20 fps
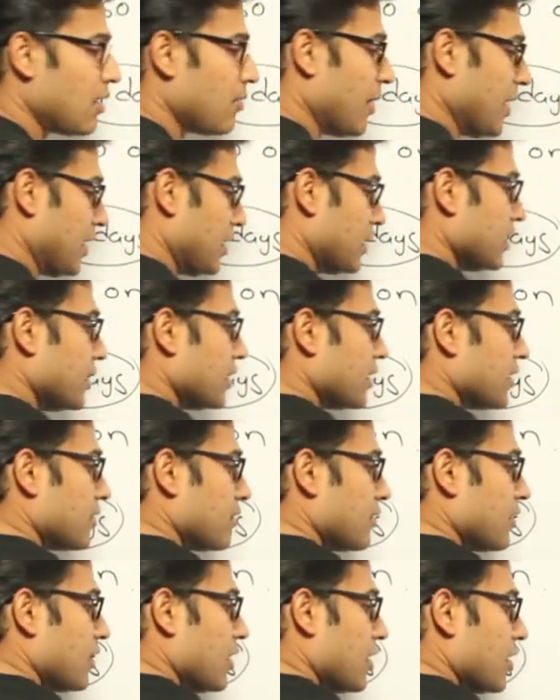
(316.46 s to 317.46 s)
But
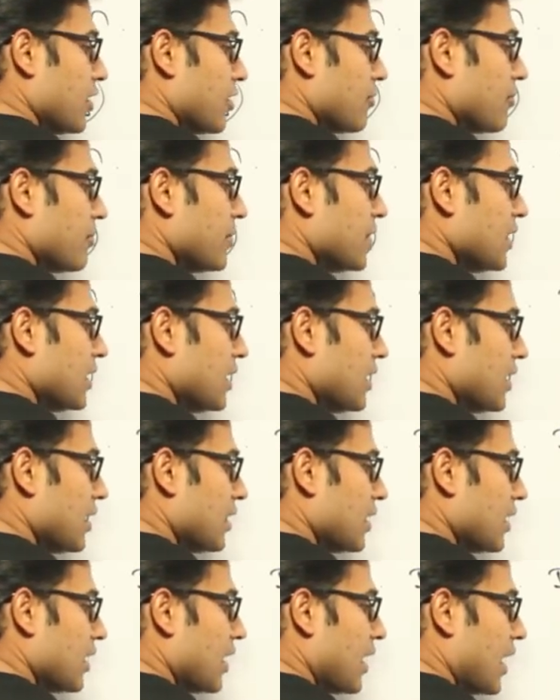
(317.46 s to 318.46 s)
here
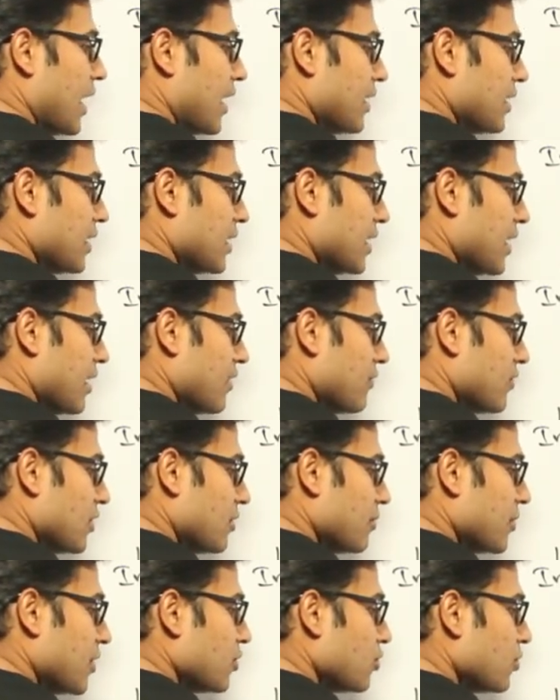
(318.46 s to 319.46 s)
B and A
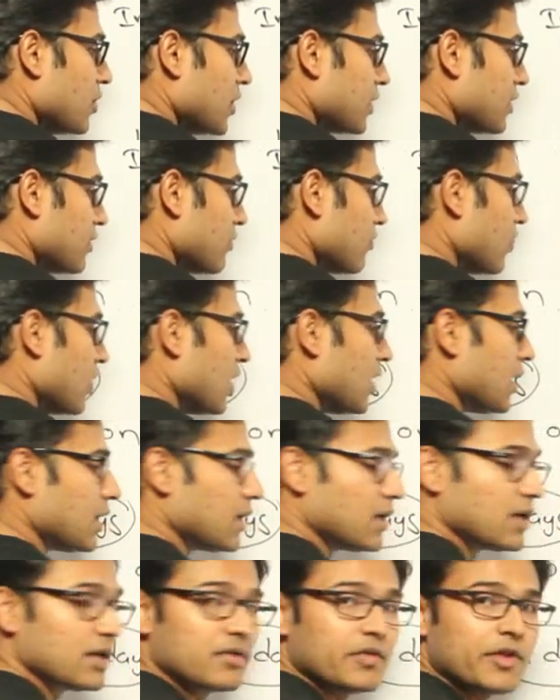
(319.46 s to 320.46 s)
will be doing the
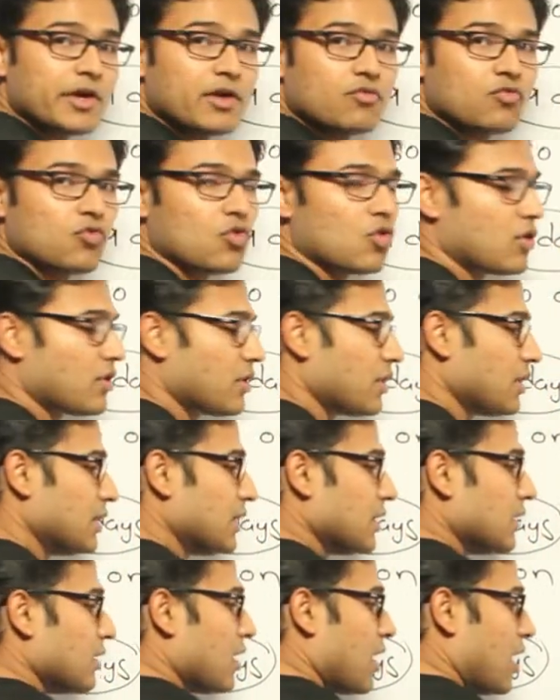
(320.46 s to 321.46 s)
work, therefore
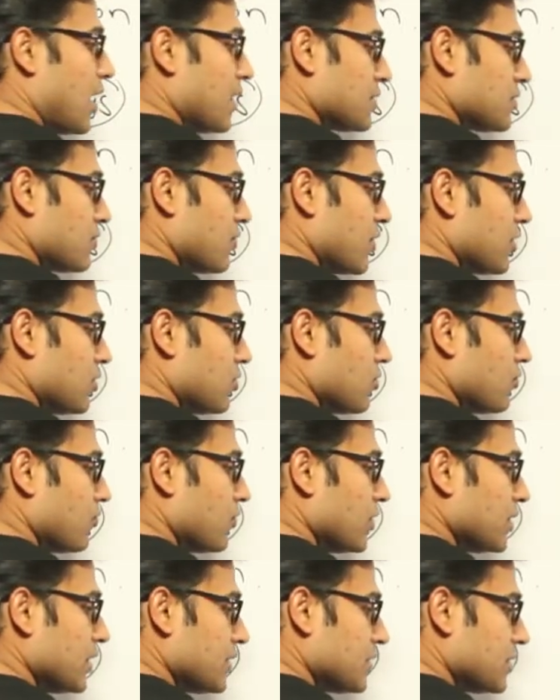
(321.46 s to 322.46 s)
the last one
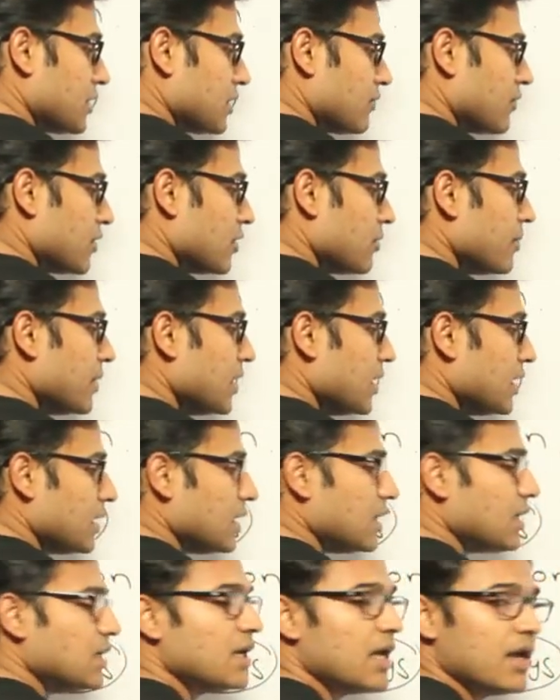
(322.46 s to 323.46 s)
to finish it will
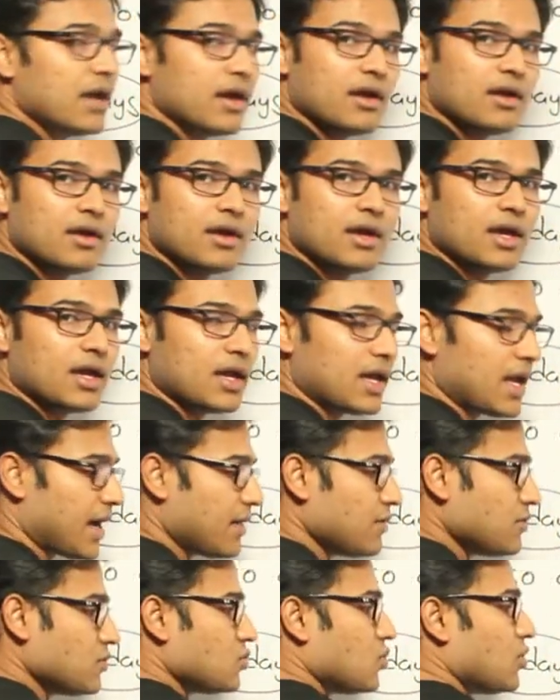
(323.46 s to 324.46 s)
be A,
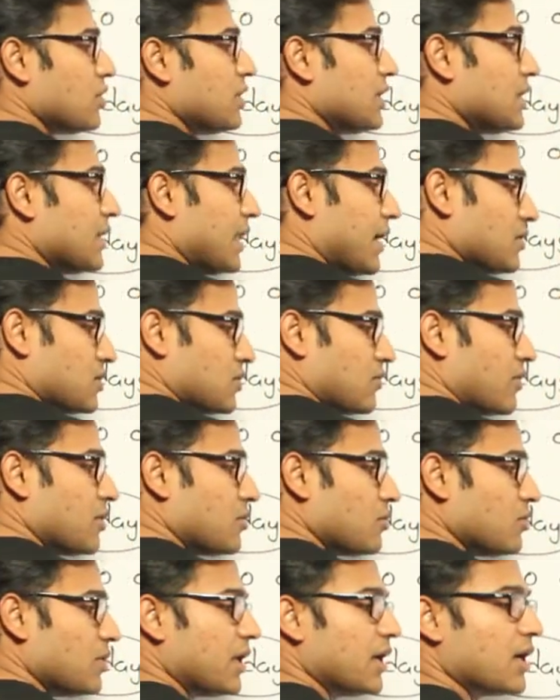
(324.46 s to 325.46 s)
and so the next
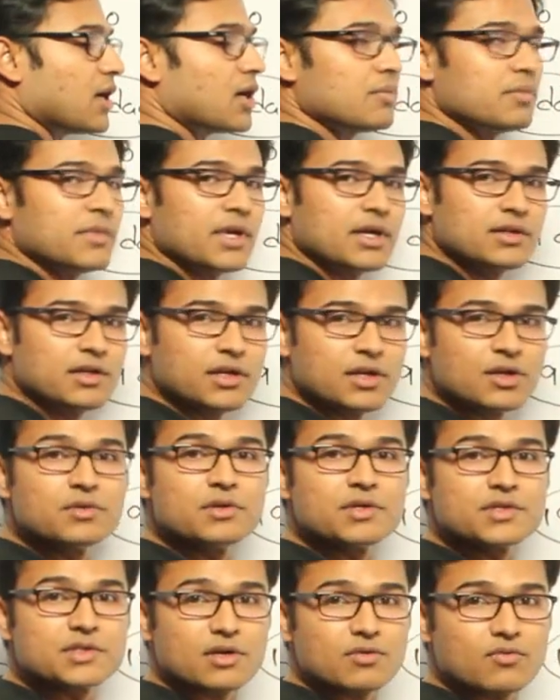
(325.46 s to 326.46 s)
one to take up that 3
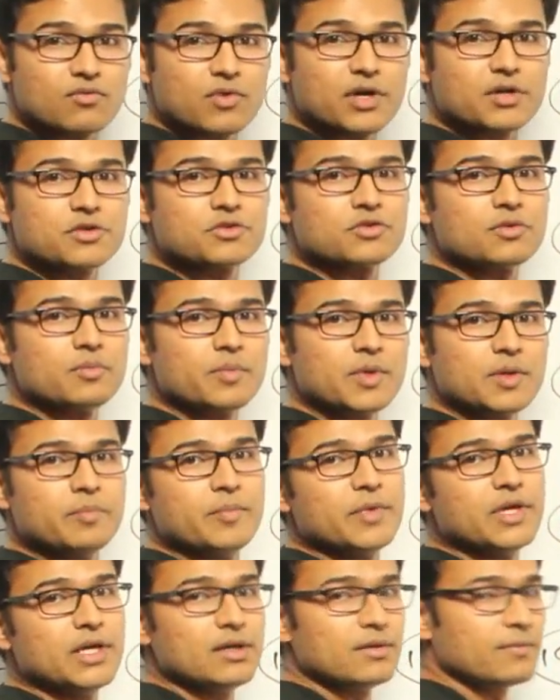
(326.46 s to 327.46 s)
units of work should be
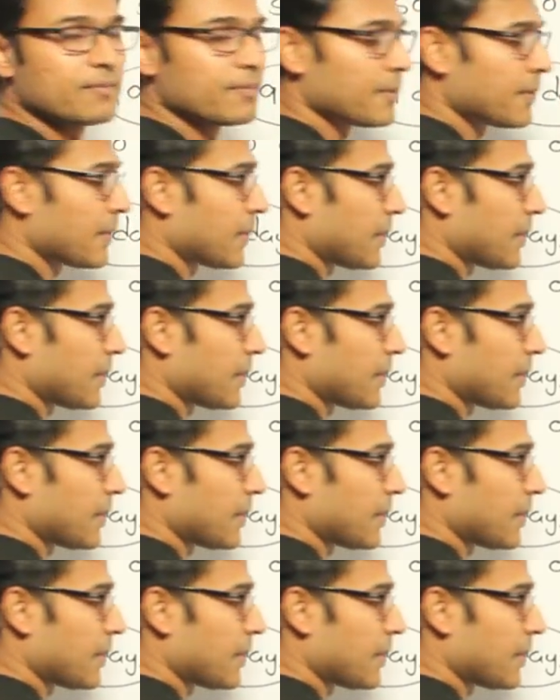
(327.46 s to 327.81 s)
B.